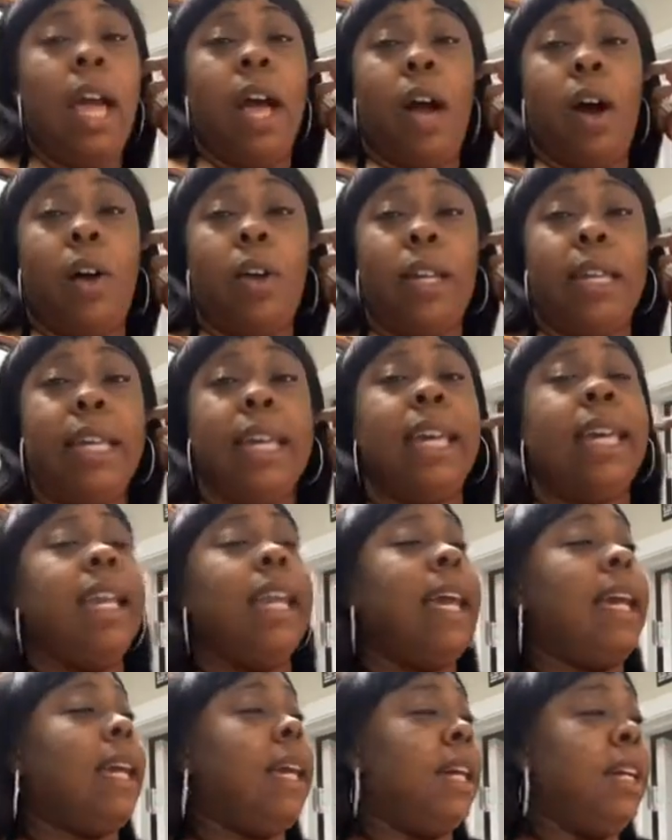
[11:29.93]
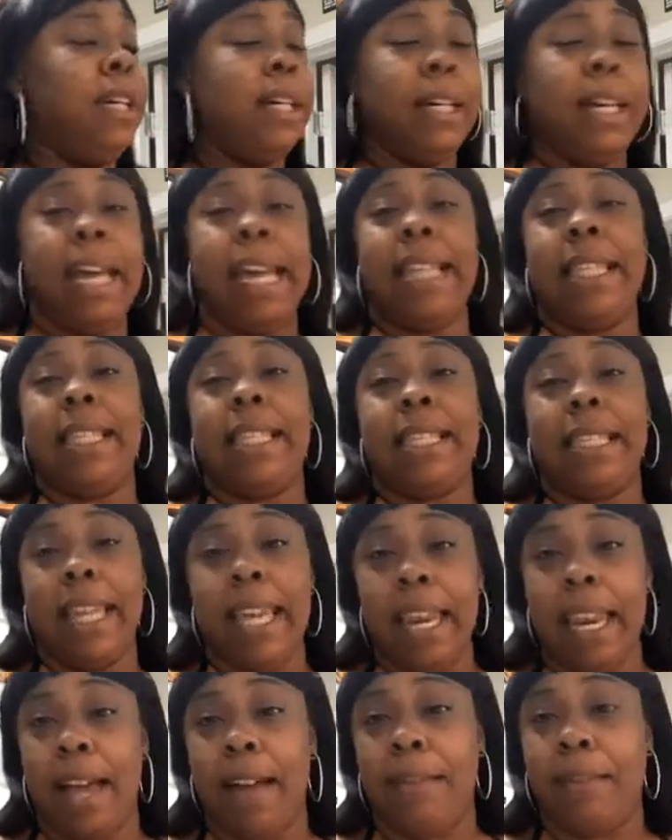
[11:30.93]
I only get like a good 8 to
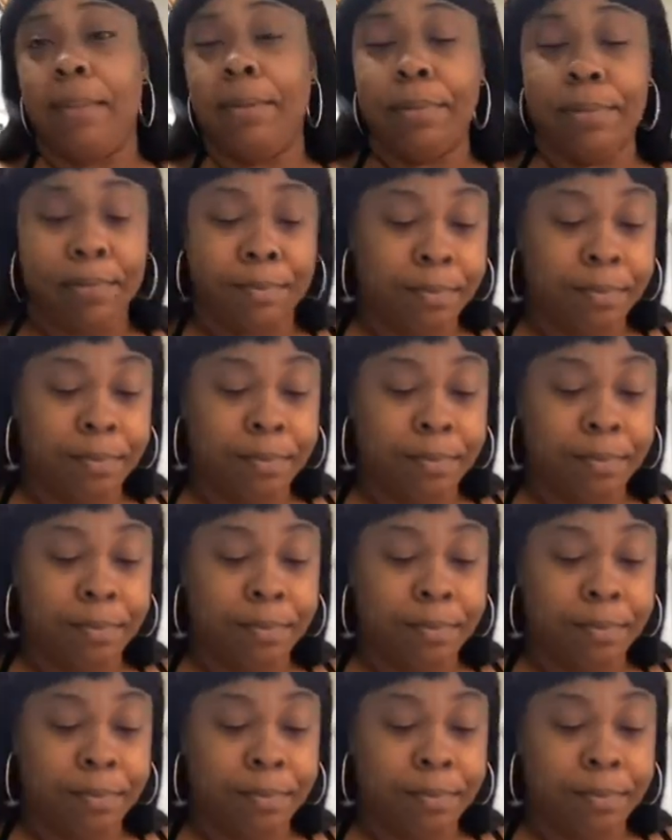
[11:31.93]
10 of them.